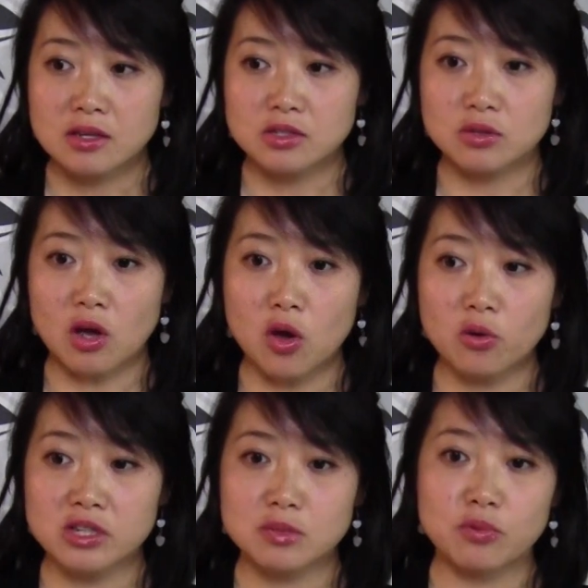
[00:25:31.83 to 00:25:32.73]
So the
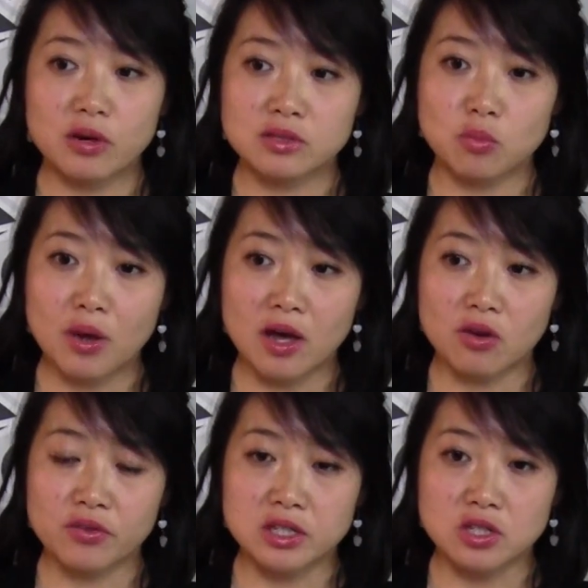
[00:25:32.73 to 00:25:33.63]
Holy Spirit's way
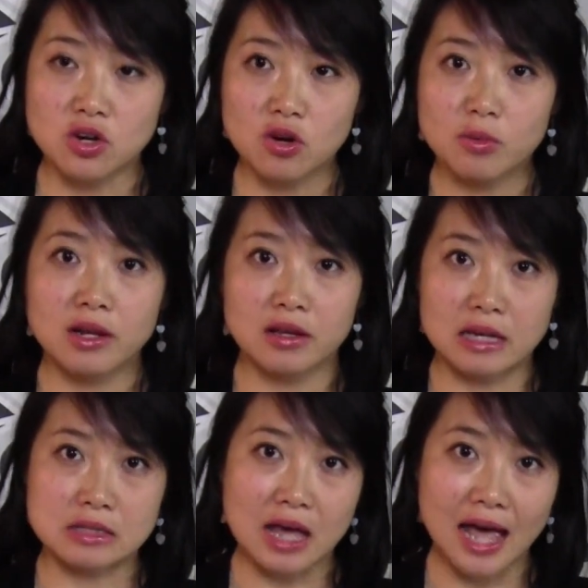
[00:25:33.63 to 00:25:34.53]
of interpreting
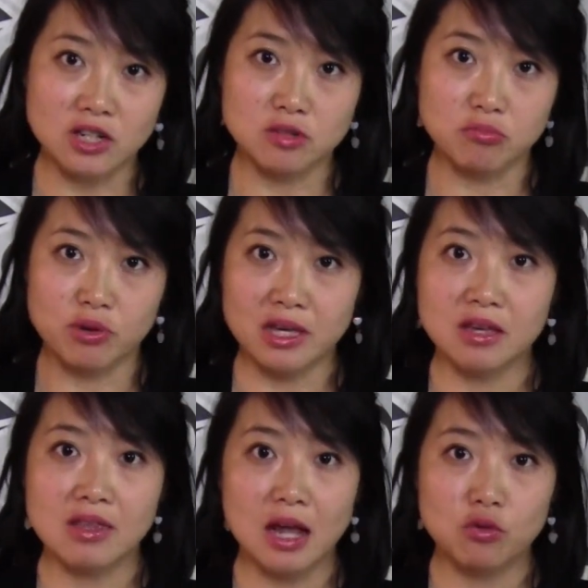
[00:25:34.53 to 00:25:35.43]
is actually
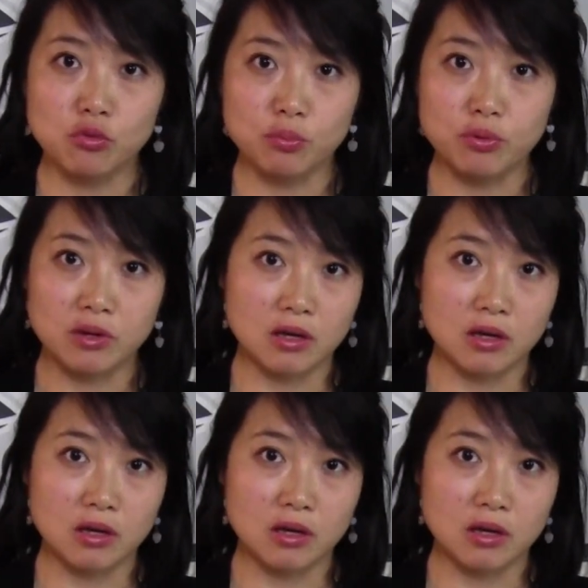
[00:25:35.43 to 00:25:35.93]
breaking that loop.